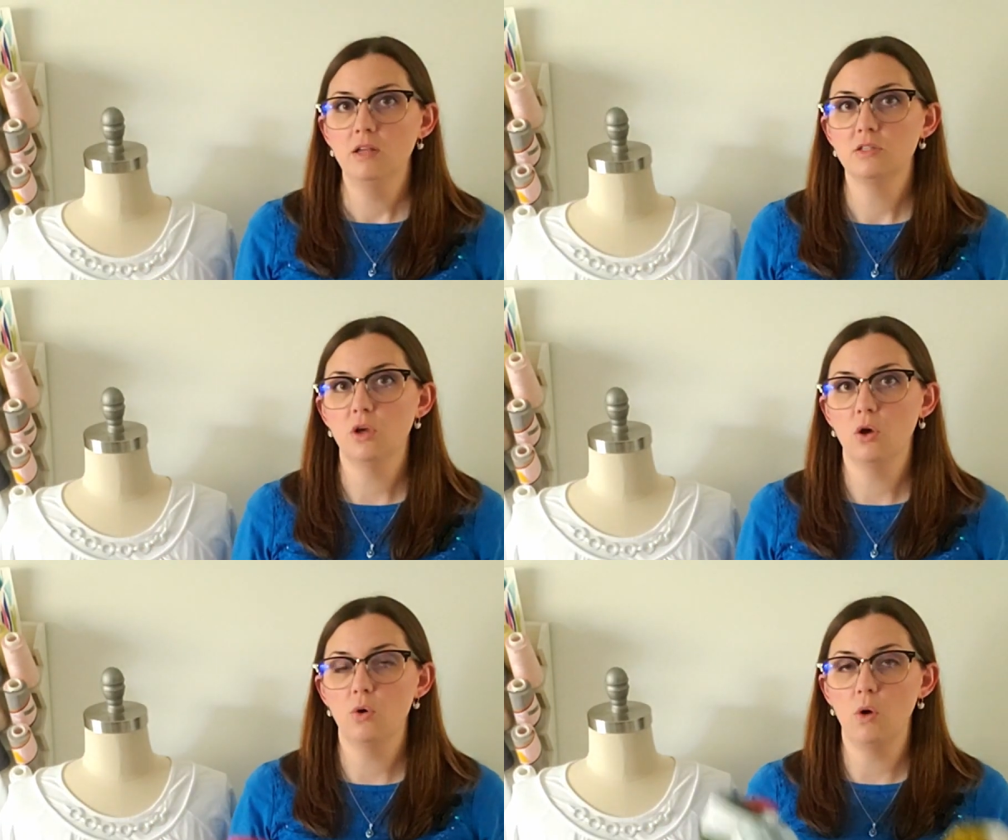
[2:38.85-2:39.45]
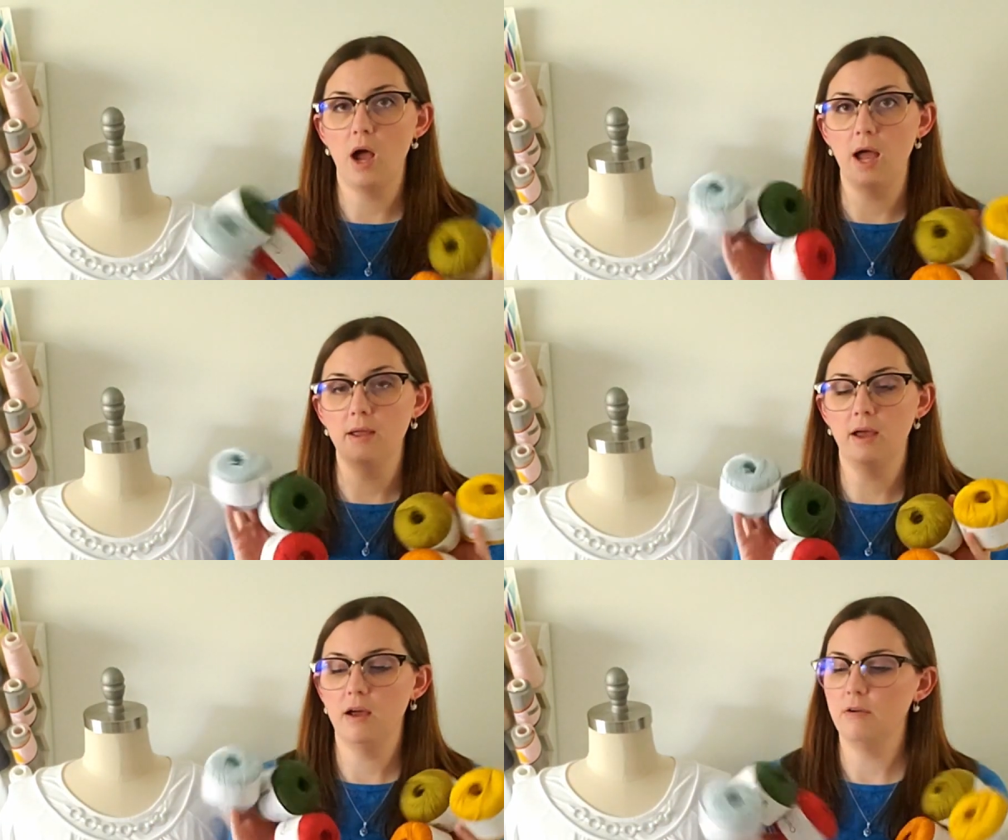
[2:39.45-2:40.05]
So I
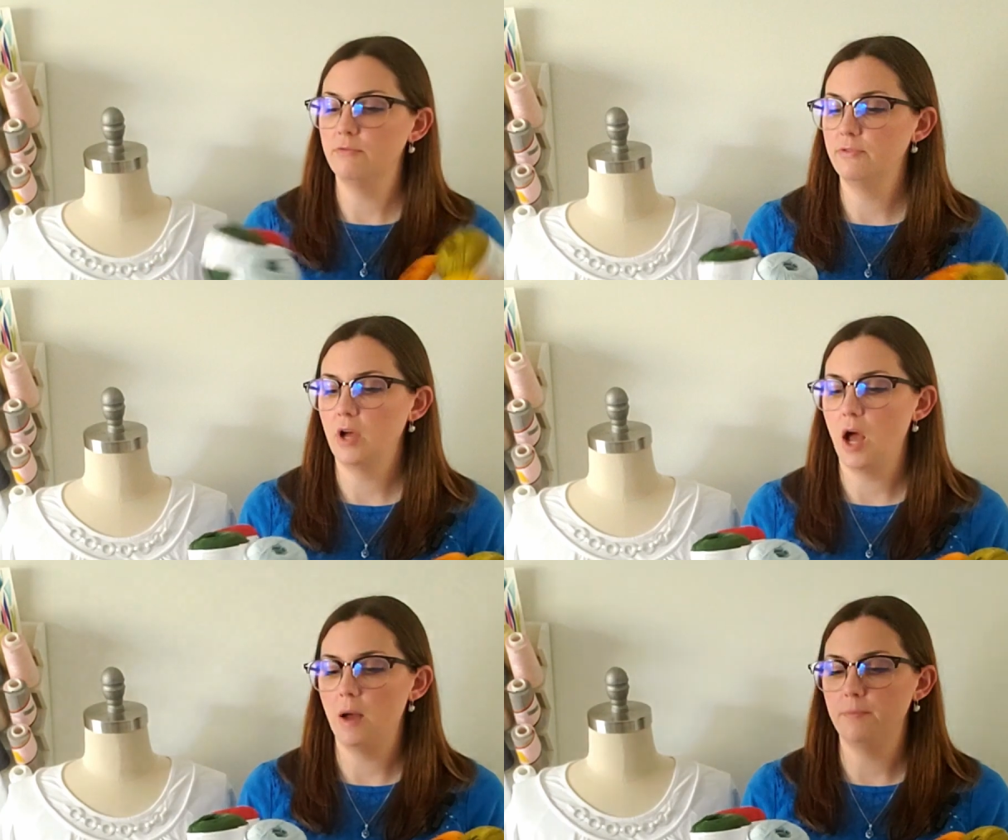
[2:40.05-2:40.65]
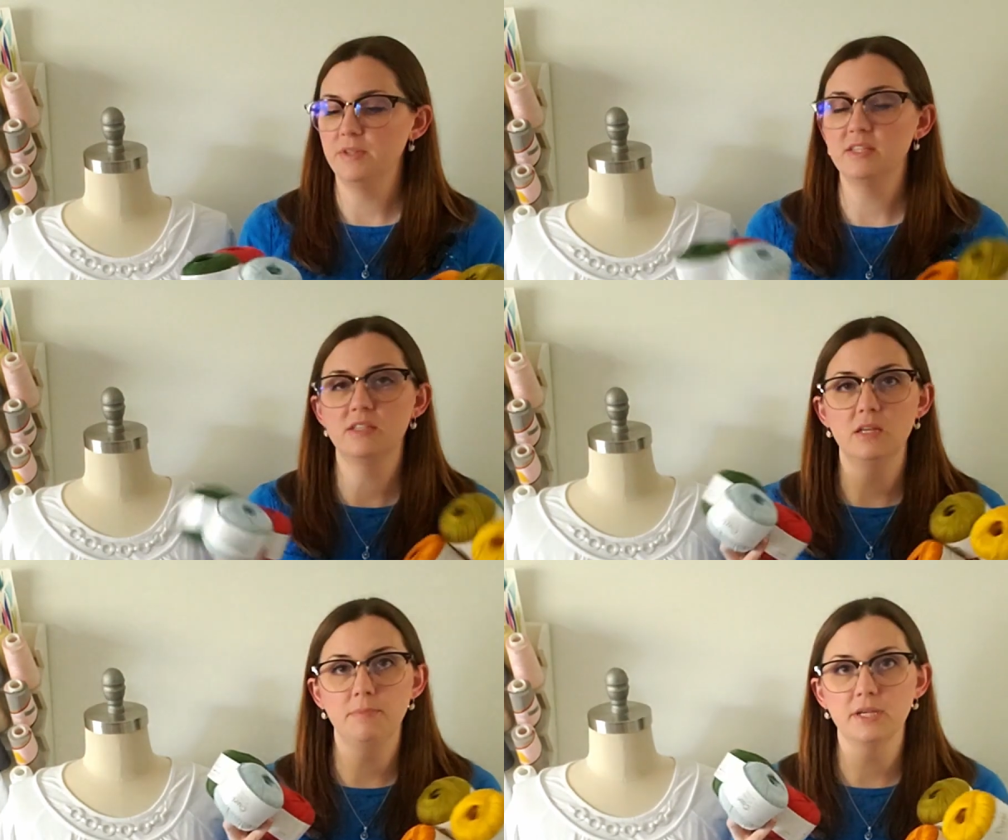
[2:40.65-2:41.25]
have, this
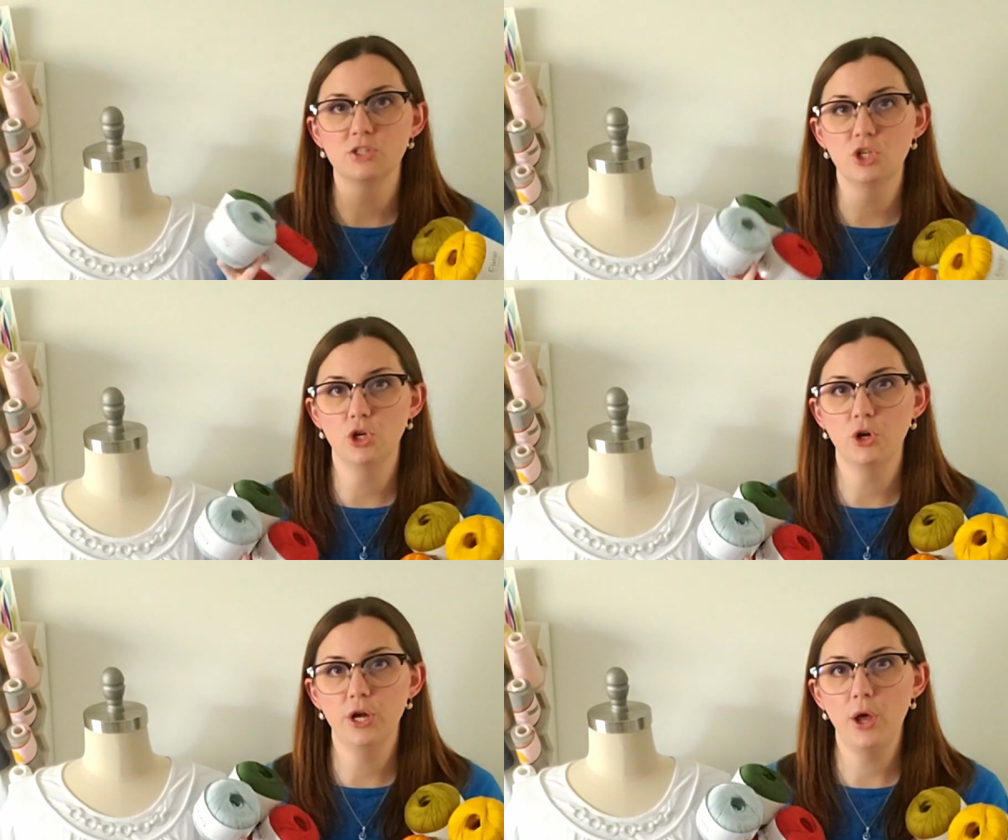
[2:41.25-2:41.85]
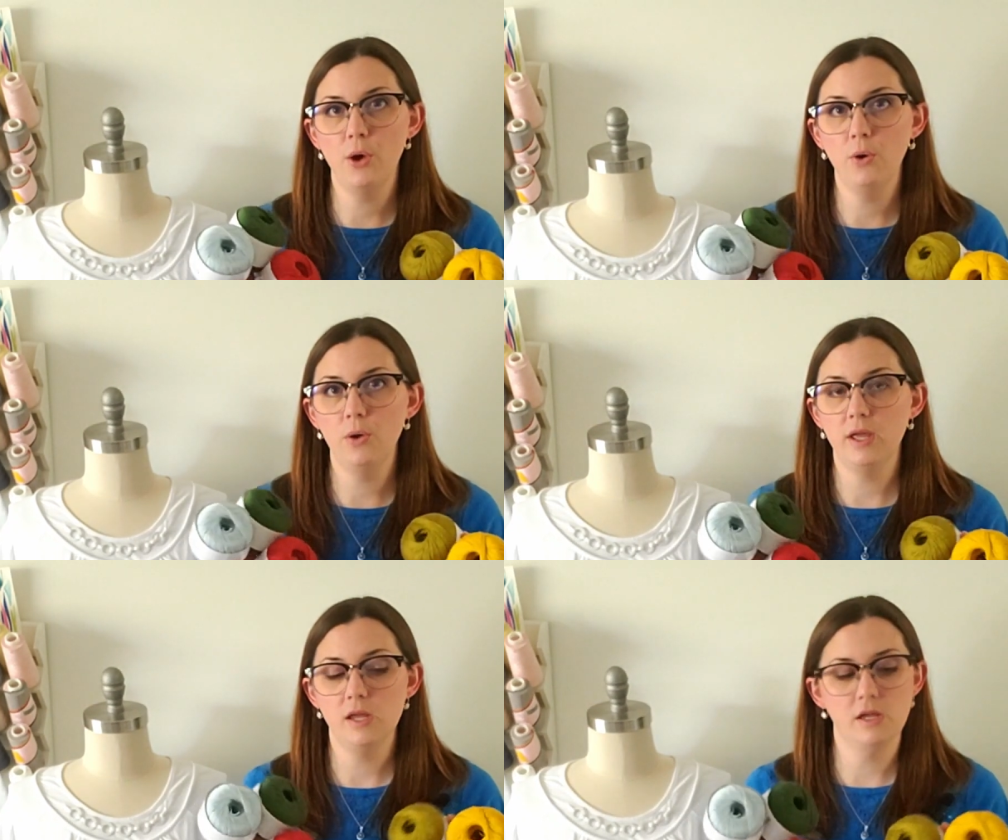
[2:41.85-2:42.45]
is Knit Picks
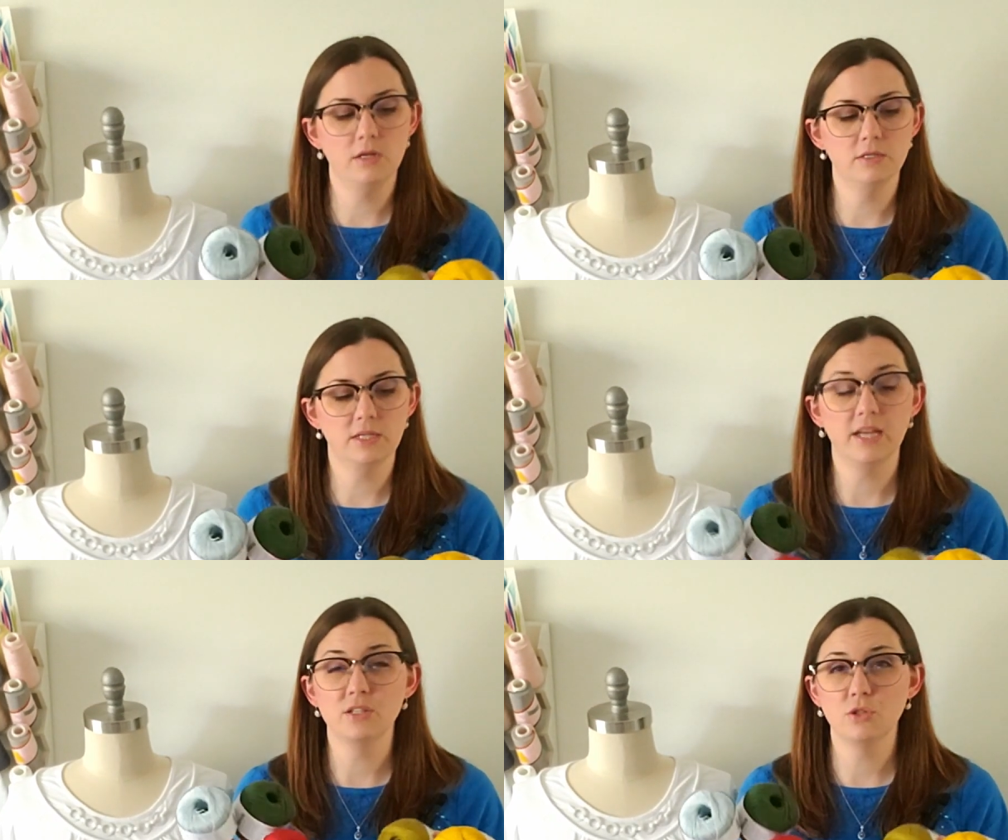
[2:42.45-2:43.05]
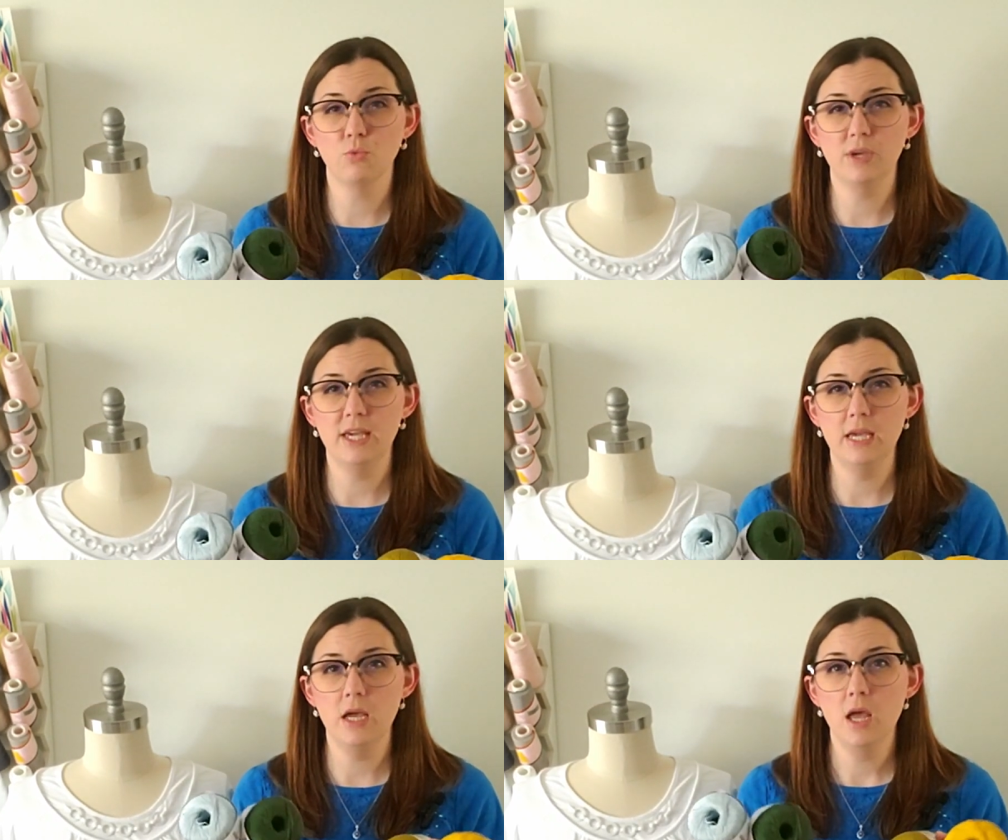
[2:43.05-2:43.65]
Curio in size
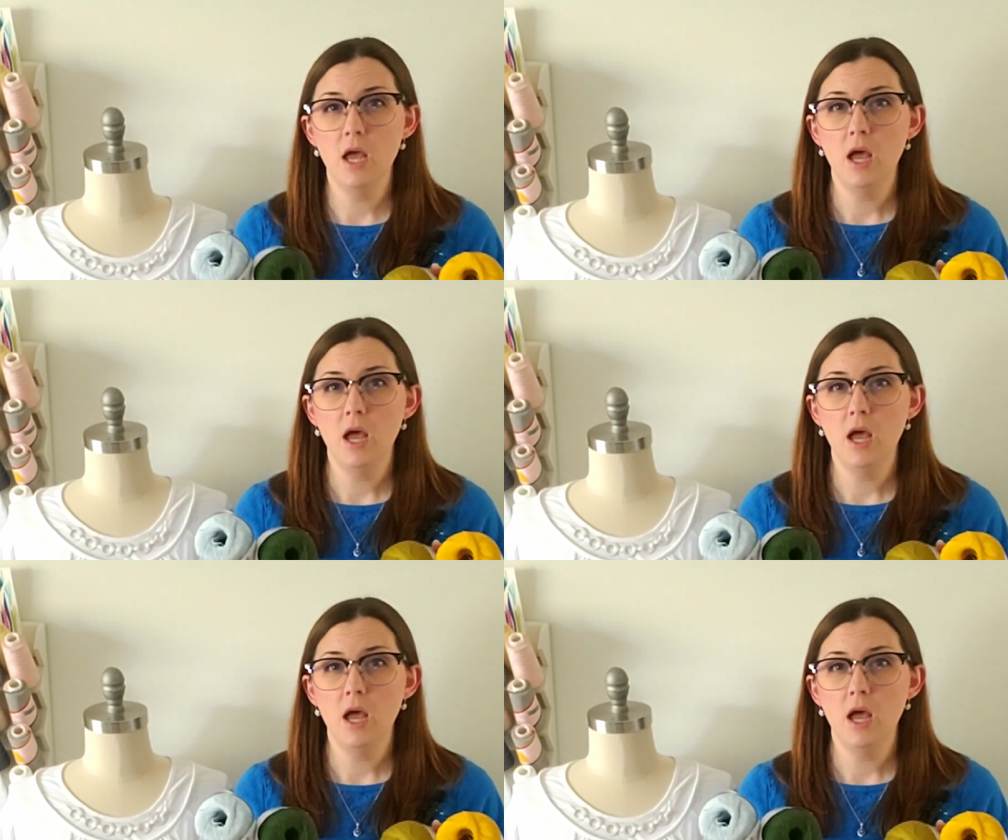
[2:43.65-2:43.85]
3,